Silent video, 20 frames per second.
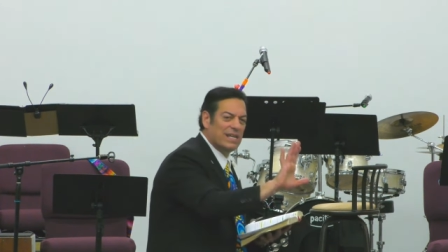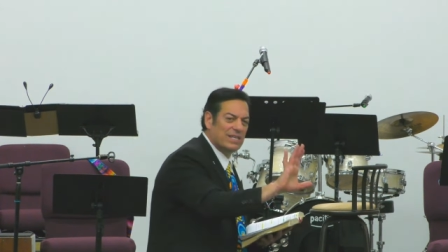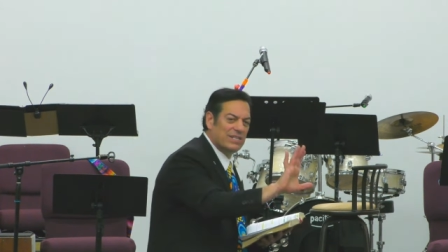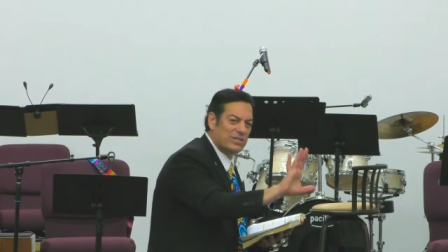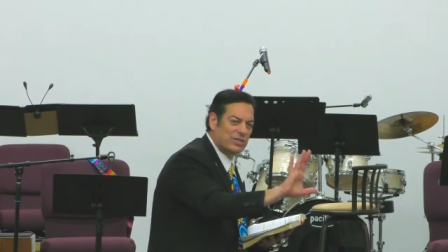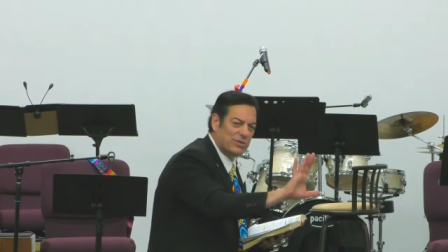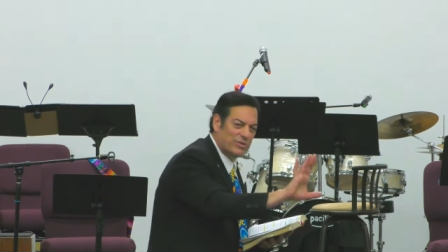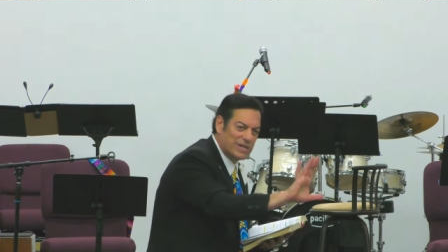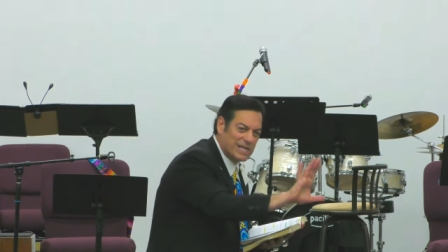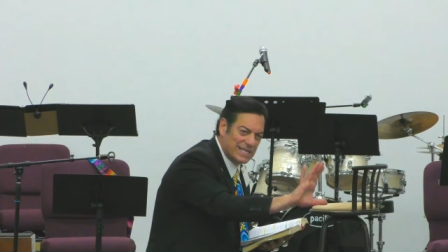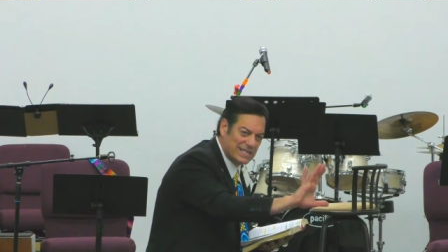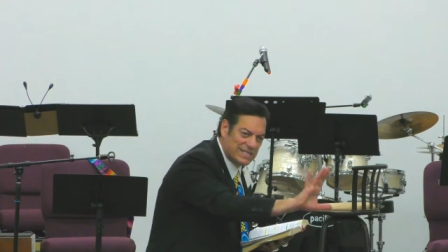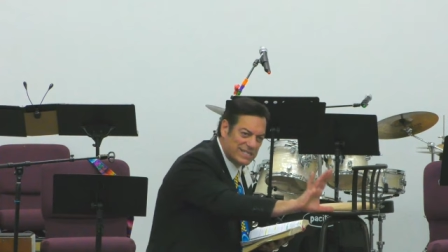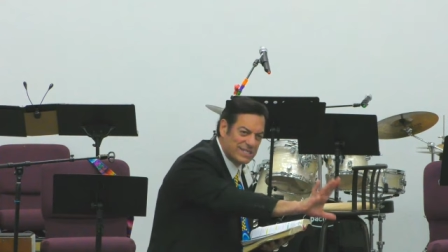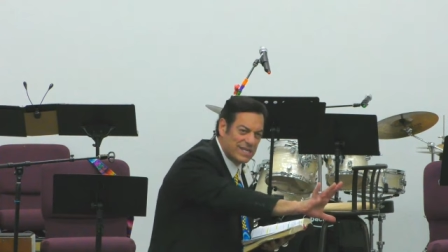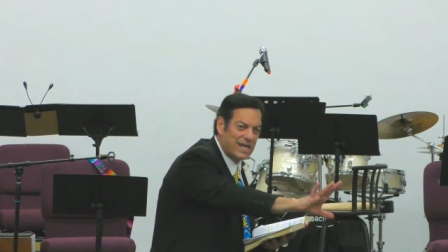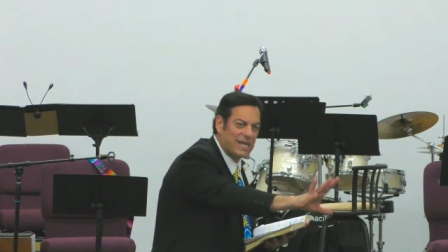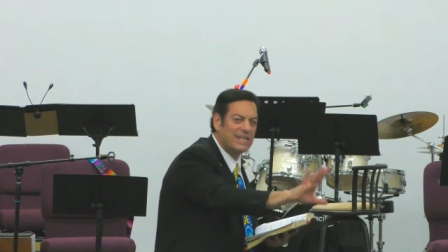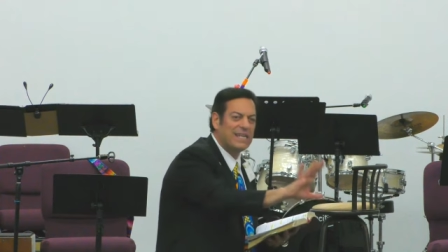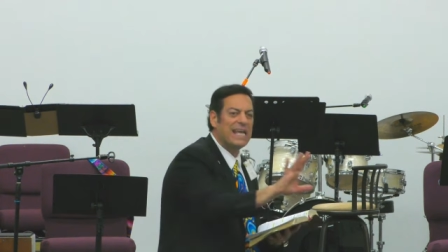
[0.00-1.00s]
to his
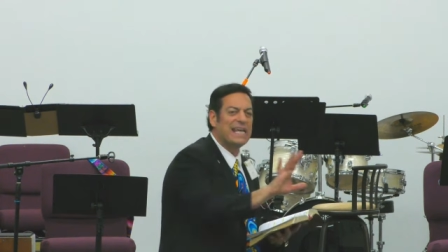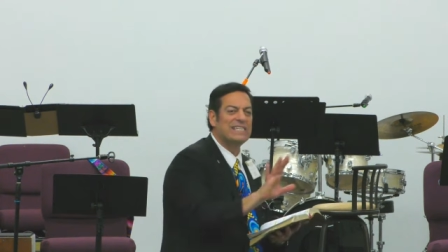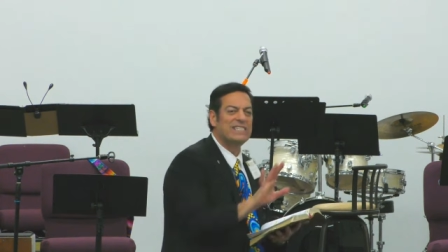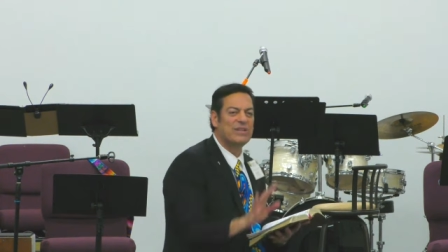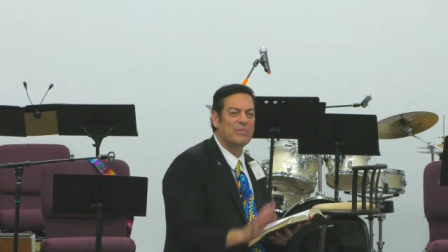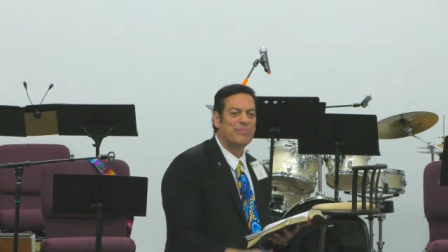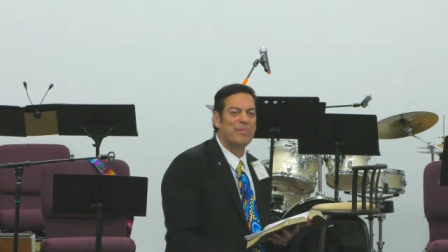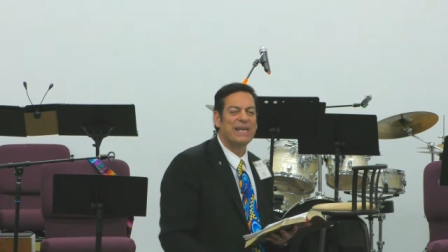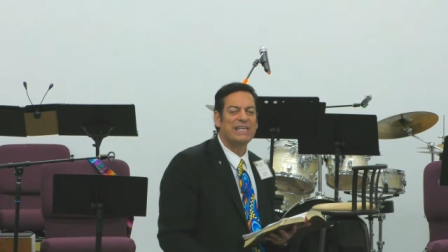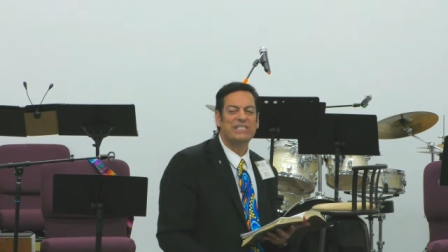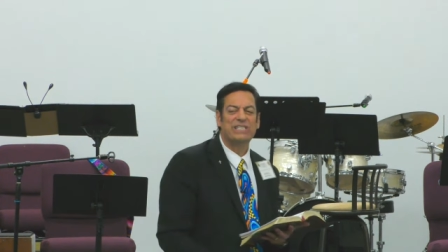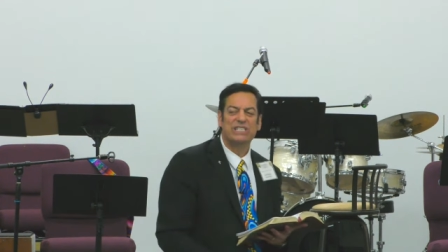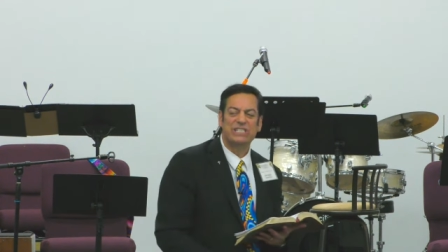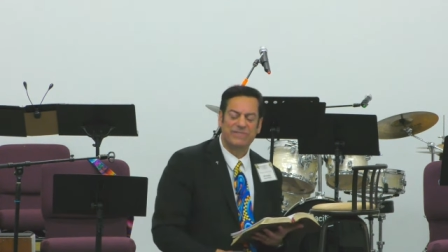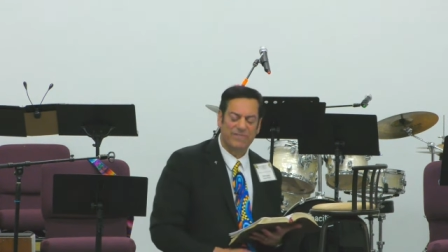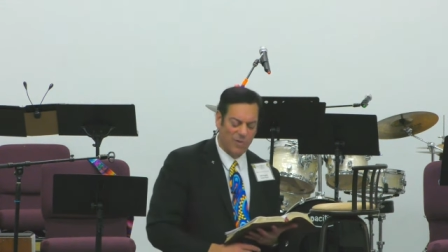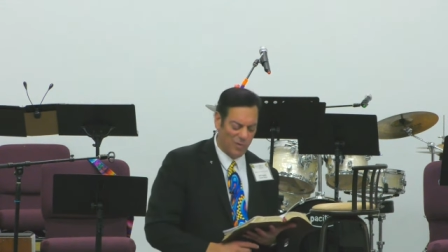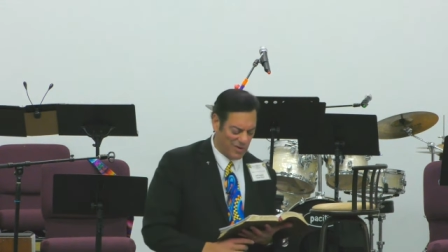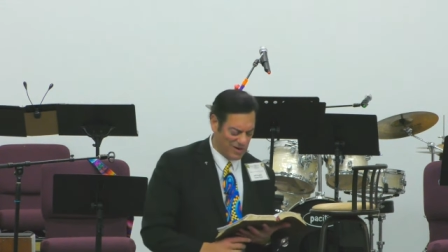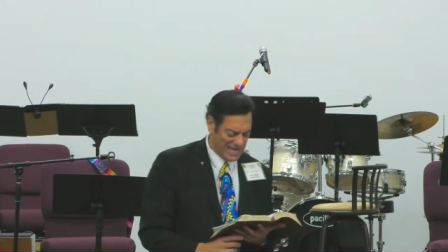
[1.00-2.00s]
son as the basis
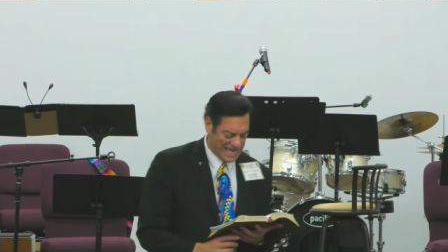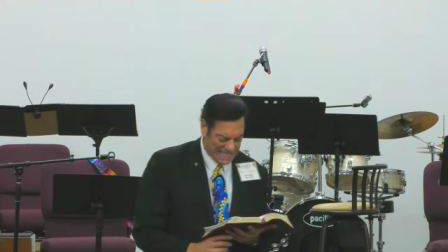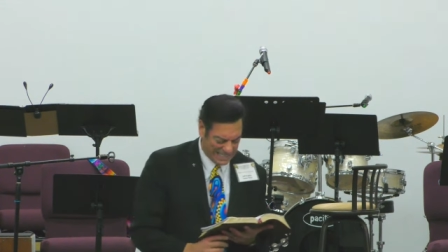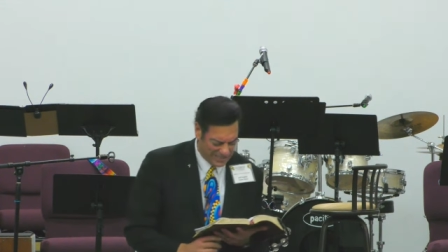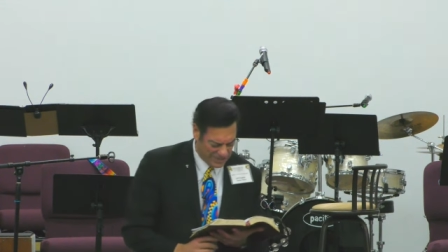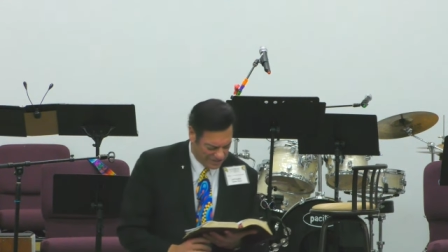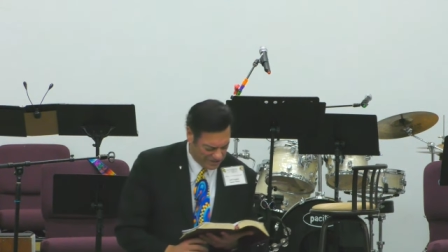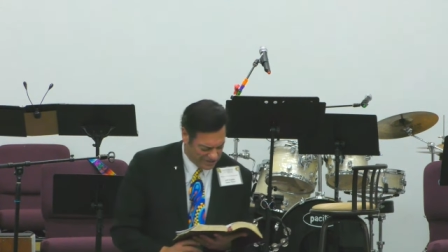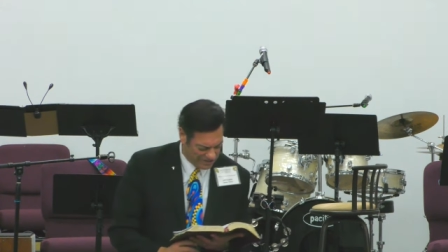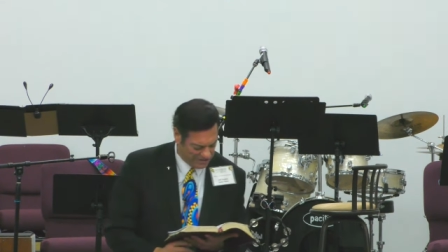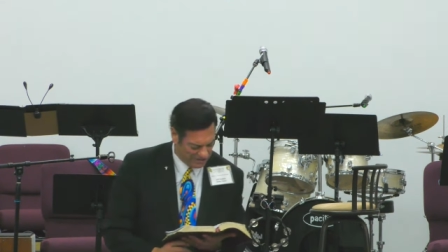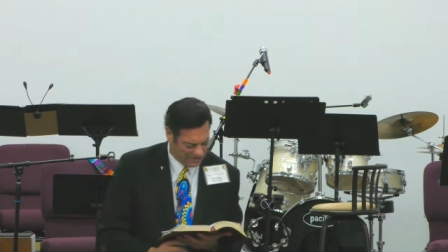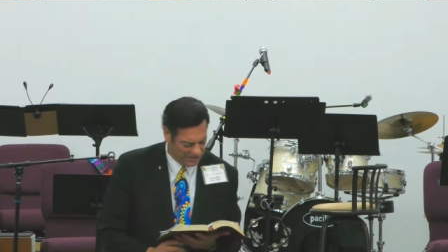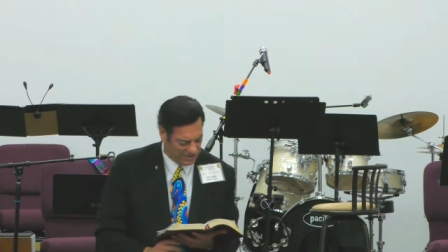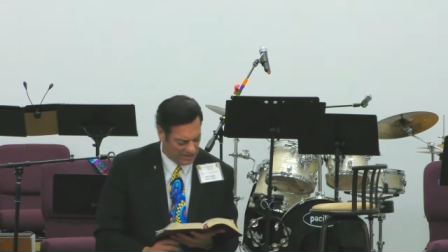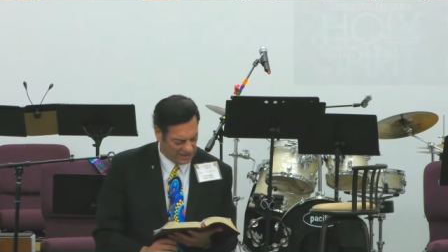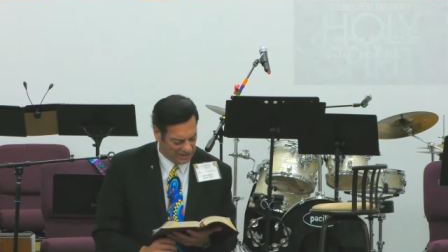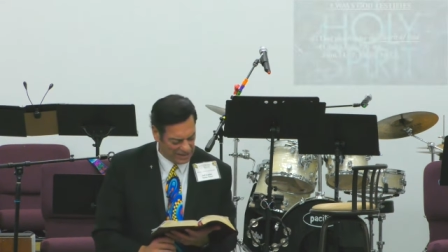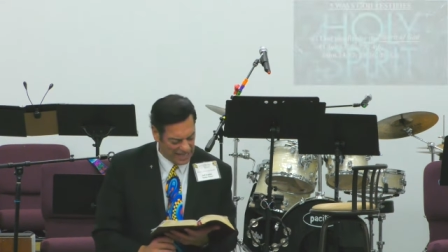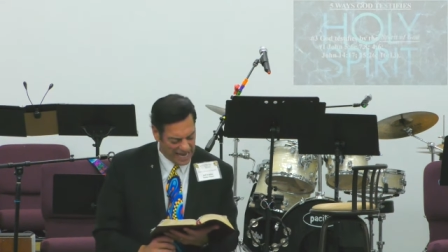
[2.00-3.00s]
for
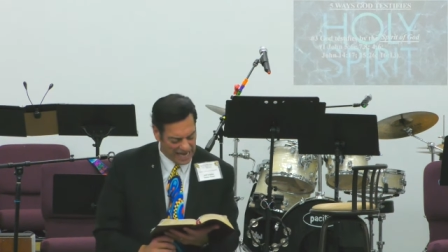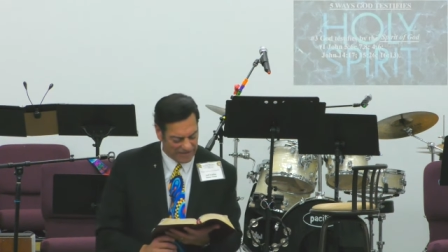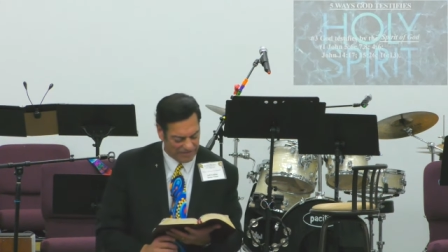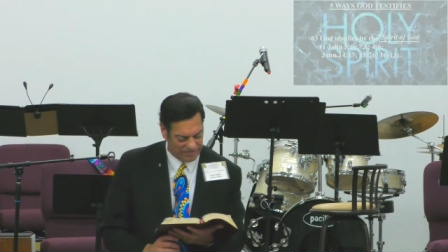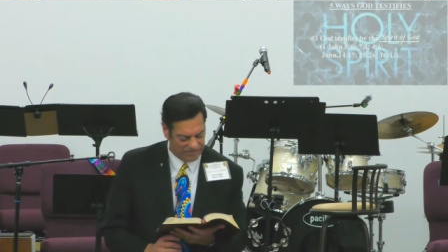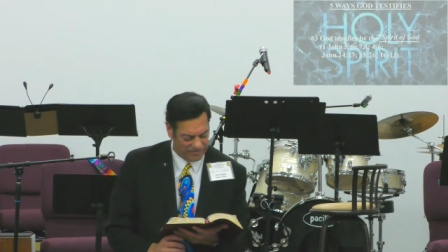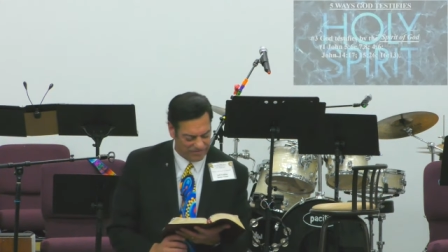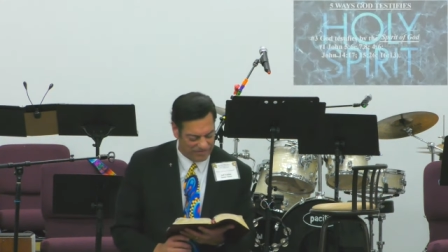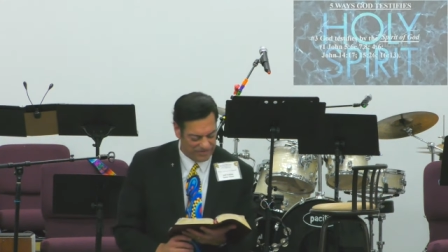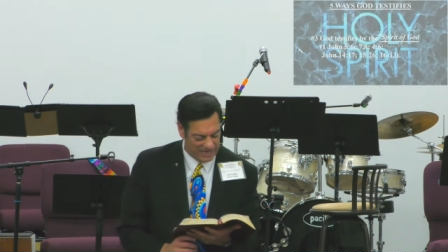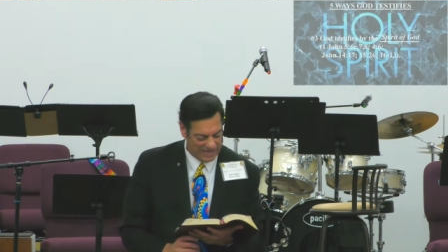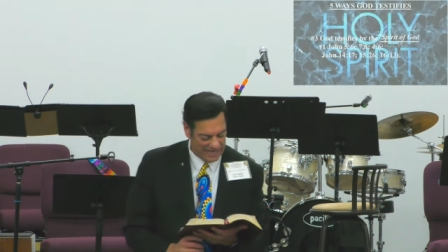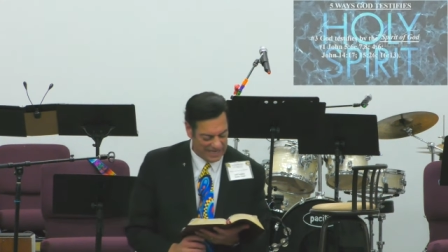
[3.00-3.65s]
eternal life.